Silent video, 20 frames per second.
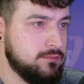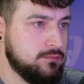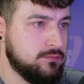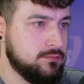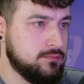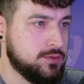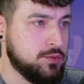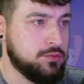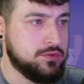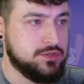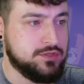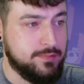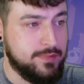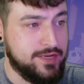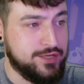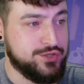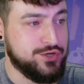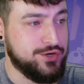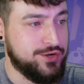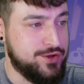So just make
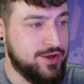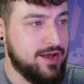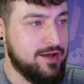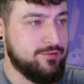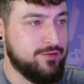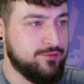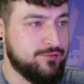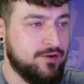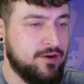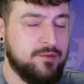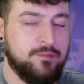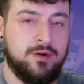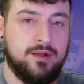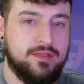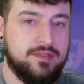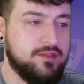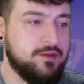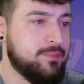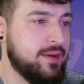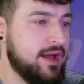sure you have your farmer
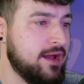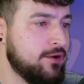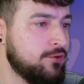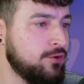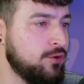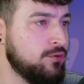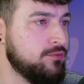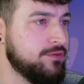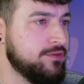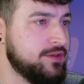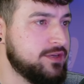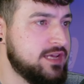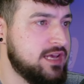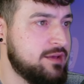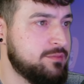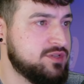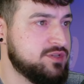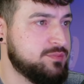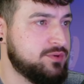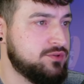in the back row for the
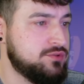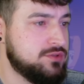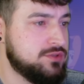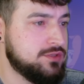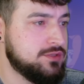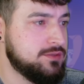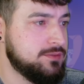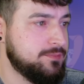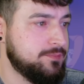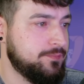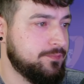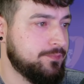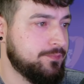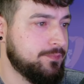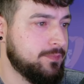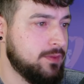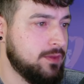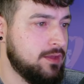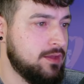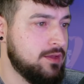damage boost.
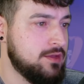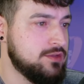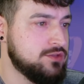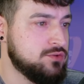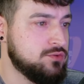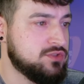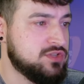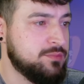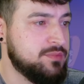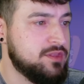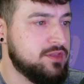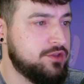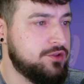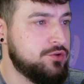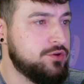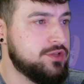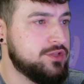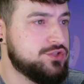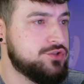So some of the units you